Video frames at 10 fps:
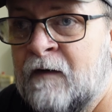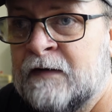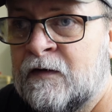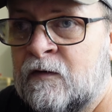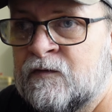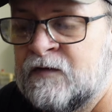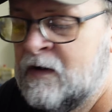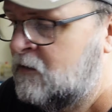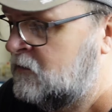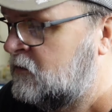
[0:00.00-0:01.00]
find it on
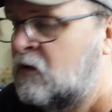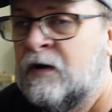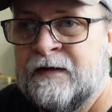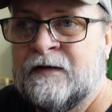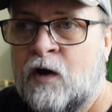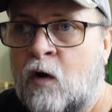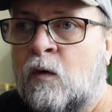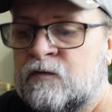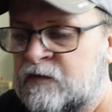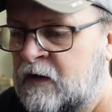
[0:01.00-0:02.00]
sale, or it did go
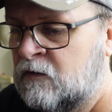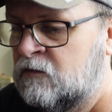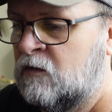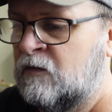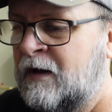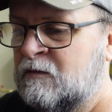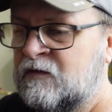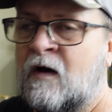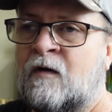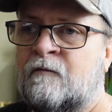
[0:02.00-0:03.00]
on sale on
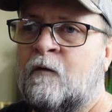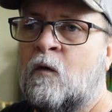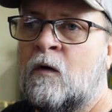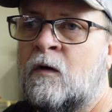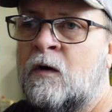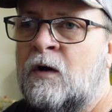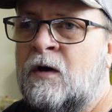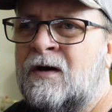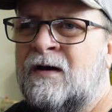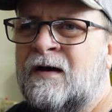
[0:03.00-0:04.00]
Amazon for,
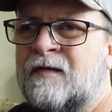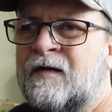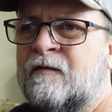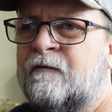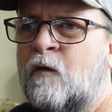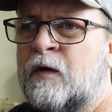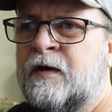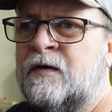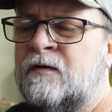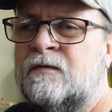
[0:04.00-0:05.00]
I think,
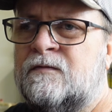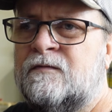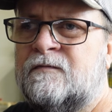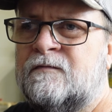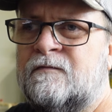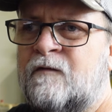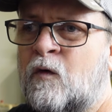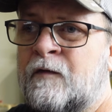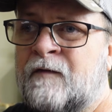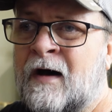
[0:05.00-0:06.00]
$45,
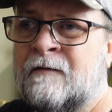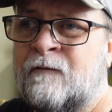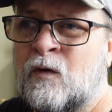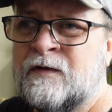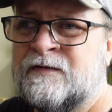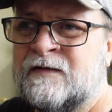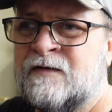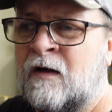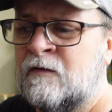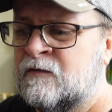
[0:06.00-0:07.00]

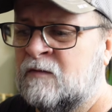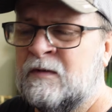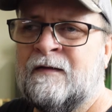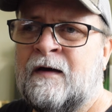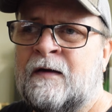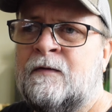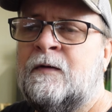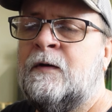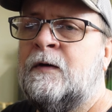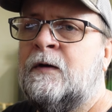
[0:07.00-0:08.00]
$46, something like that.
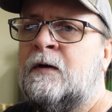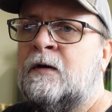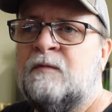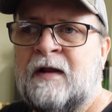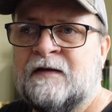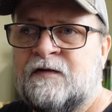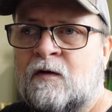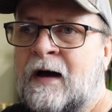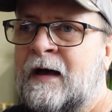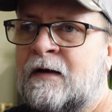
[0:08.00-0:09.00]
But that's still
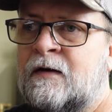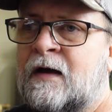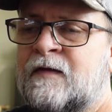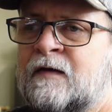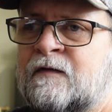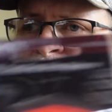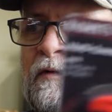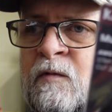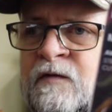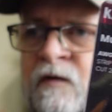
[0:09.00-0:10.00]
high. I think this
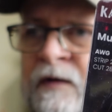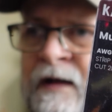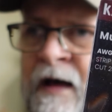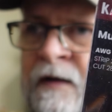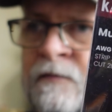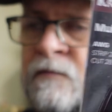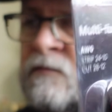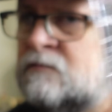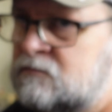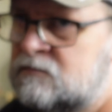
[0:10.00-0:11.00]
one was only $9.
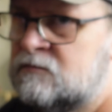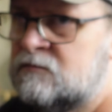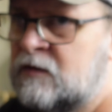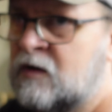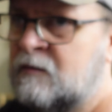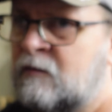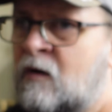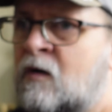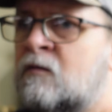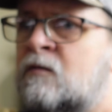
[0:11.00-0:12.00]
I could be
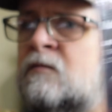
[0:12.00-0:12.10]
wrong.